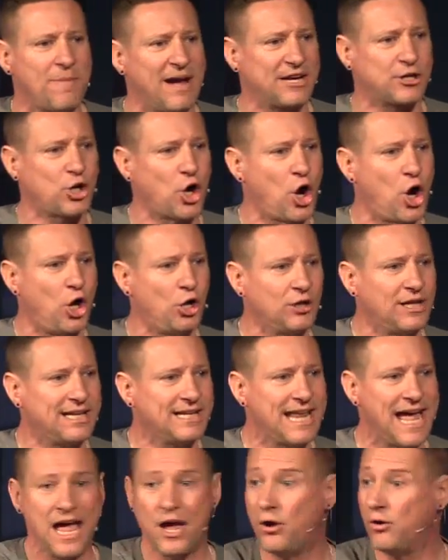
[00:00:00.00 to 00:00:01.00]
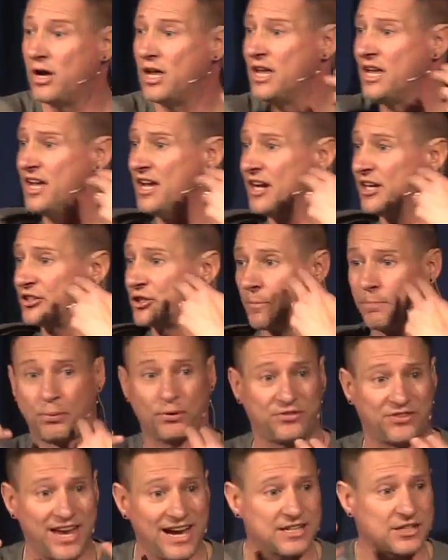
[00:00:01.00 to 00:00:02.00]
my calling now to
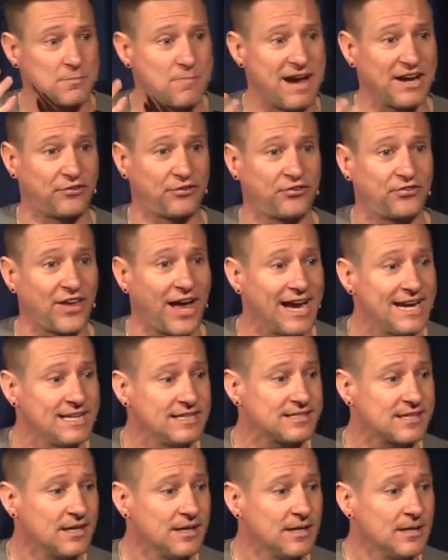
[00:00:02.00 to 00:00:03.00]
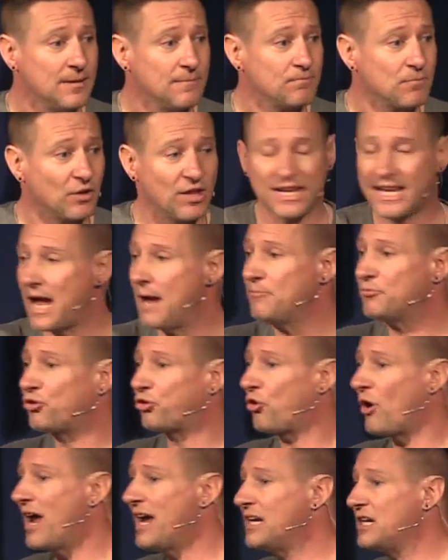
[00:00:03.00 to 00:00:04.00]
protect my sight? Like, I'm
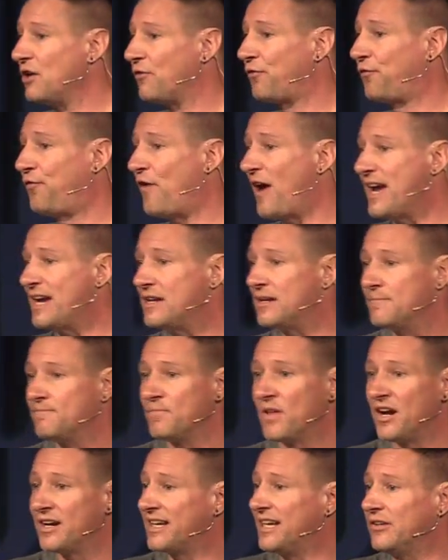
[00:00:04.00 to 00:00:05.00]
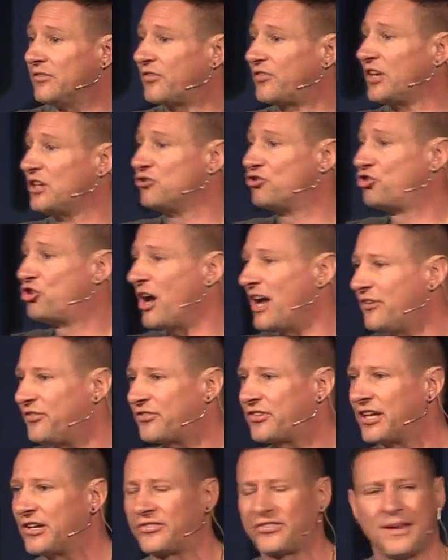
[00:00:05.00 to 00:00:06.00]
trying to fight against
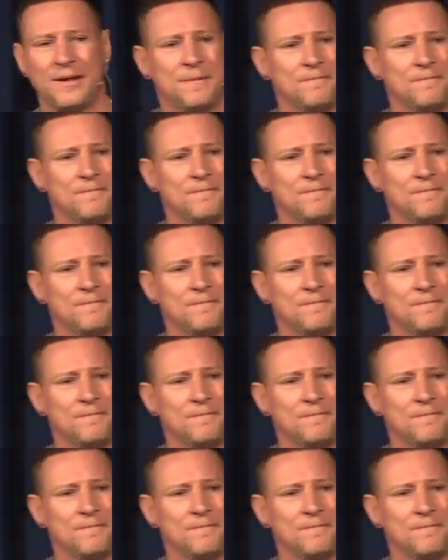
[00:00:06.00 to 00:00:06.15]
injustice,